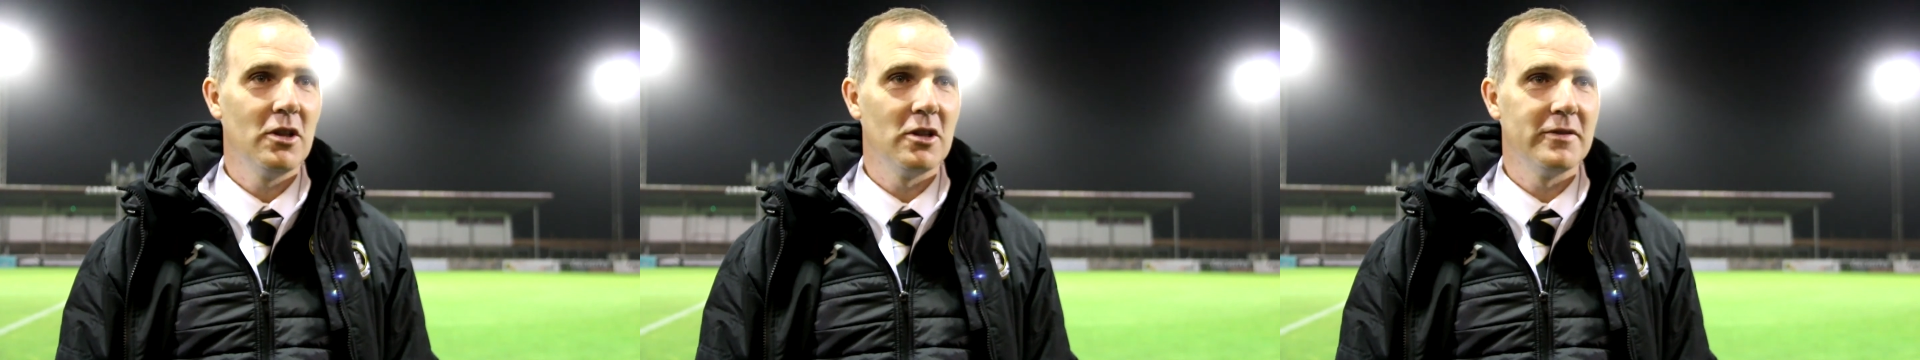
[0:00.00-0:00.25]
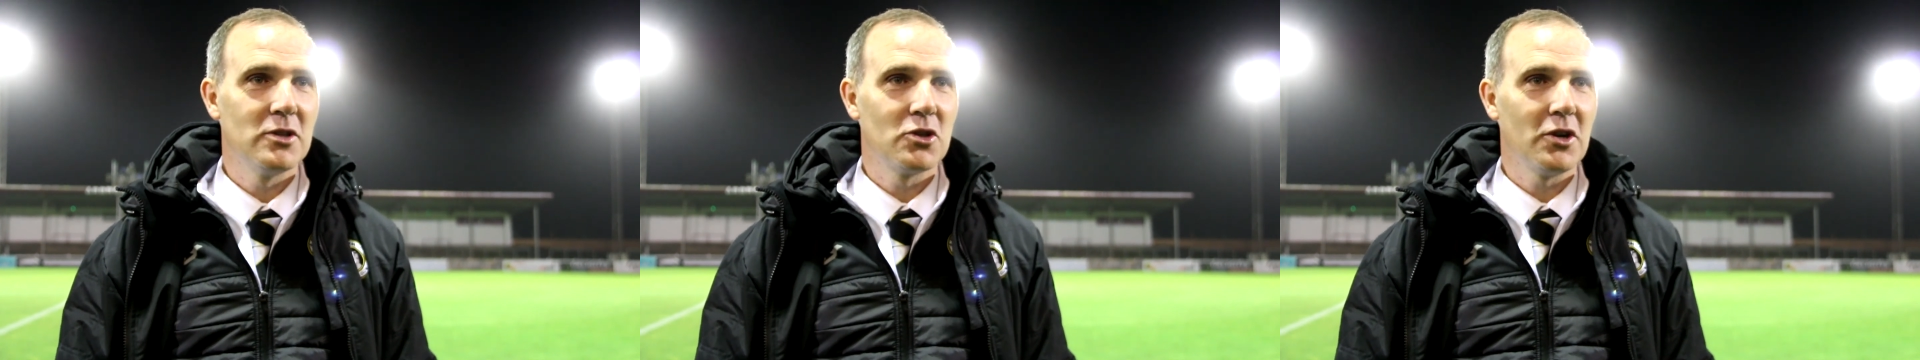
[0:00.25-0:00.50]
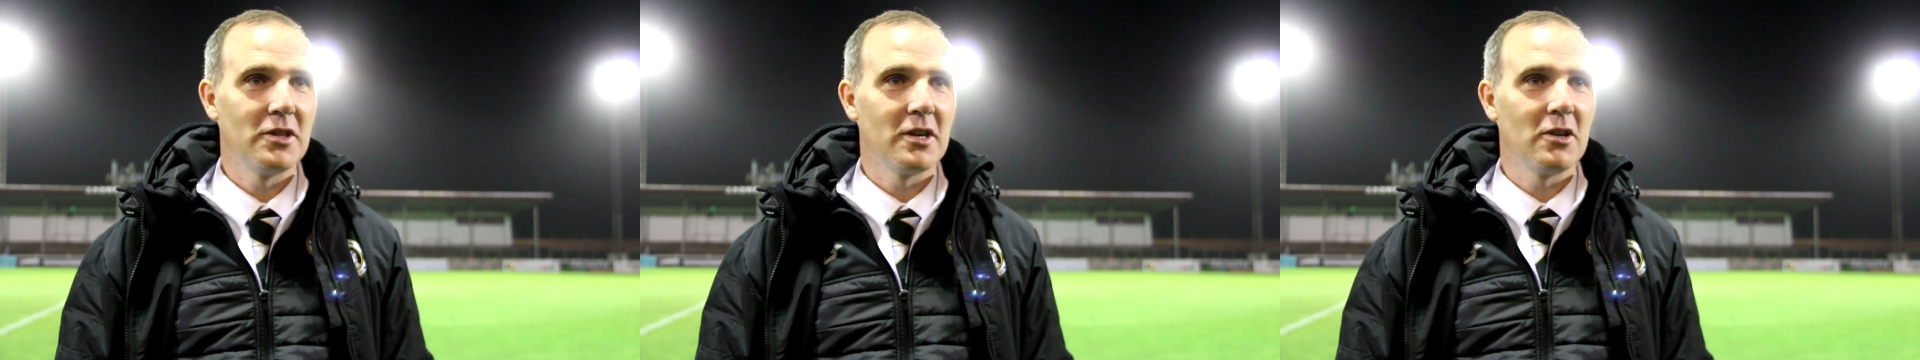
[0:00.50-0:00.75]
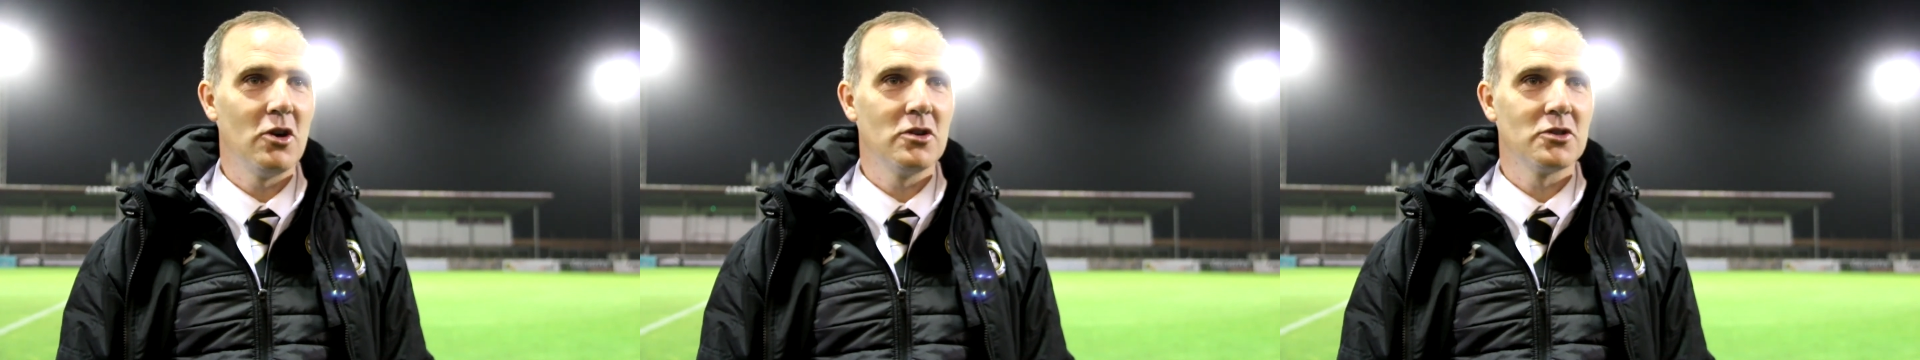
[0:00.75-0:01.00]
we have enjoyed
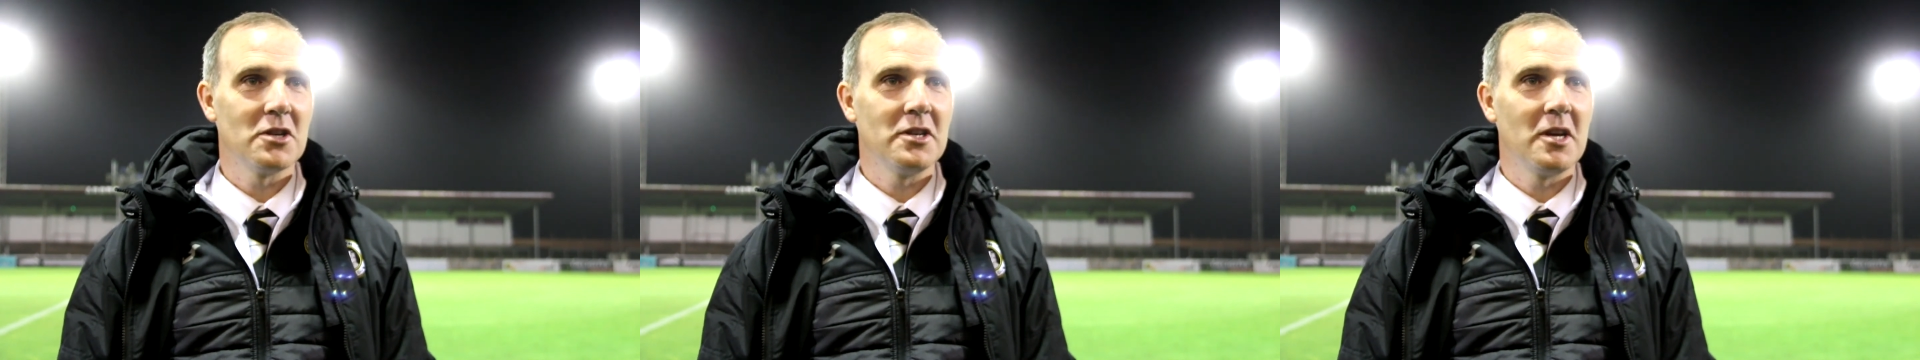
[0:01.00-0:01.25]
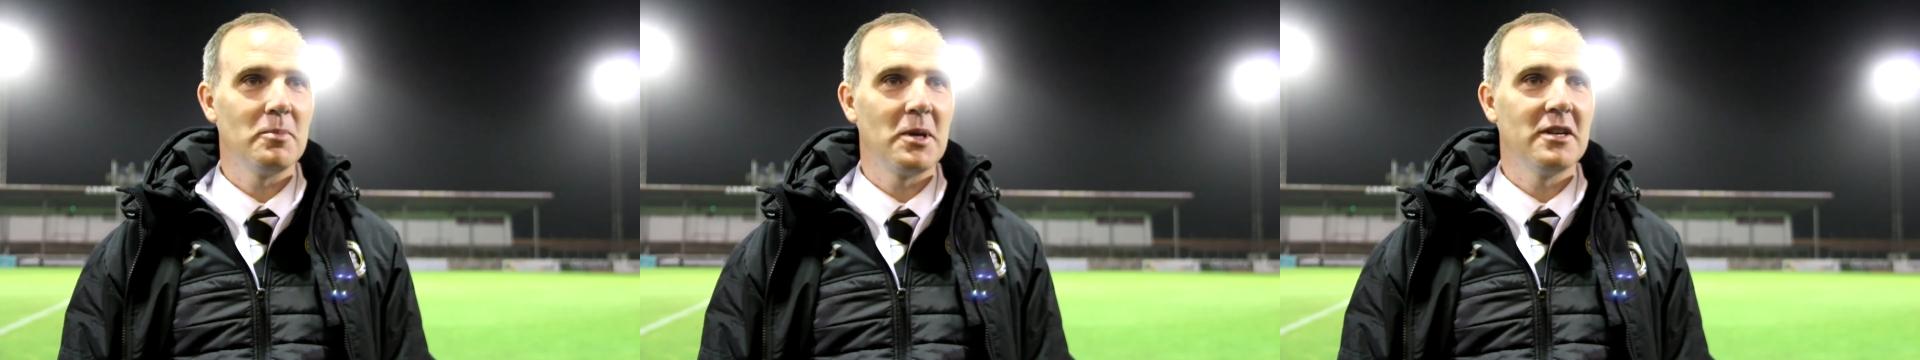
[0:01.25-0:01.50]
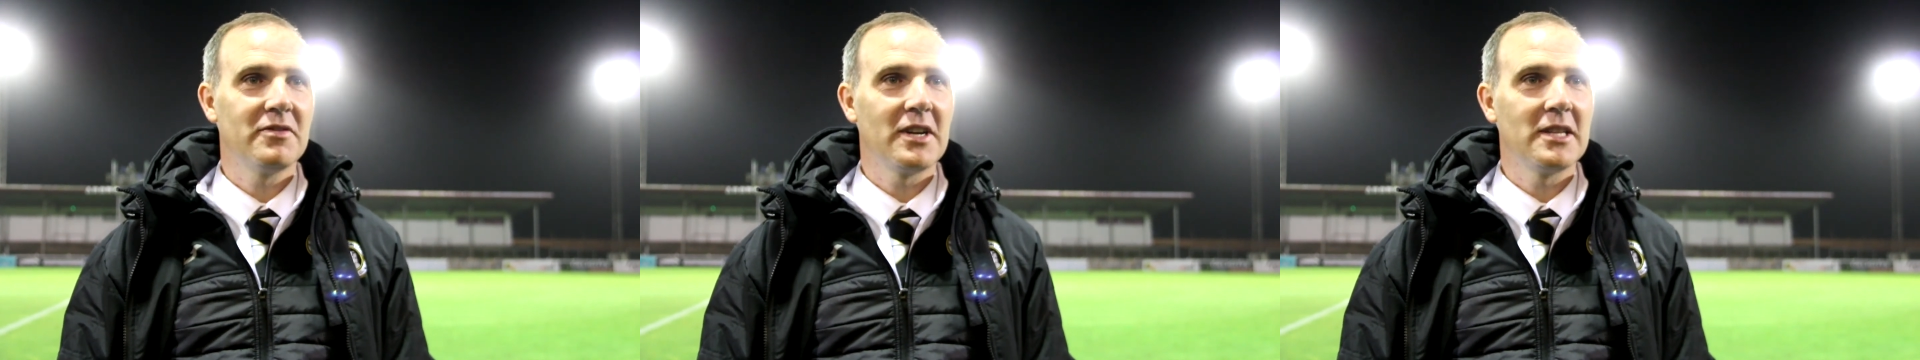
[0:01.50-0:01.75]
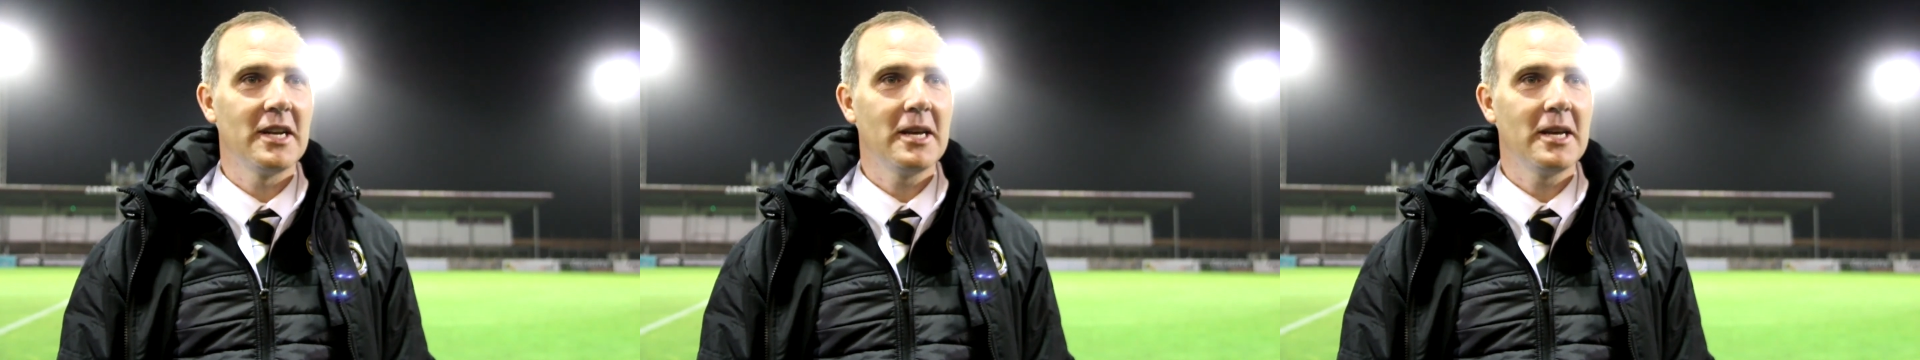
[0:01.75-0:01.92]
their long journey up here on a Friday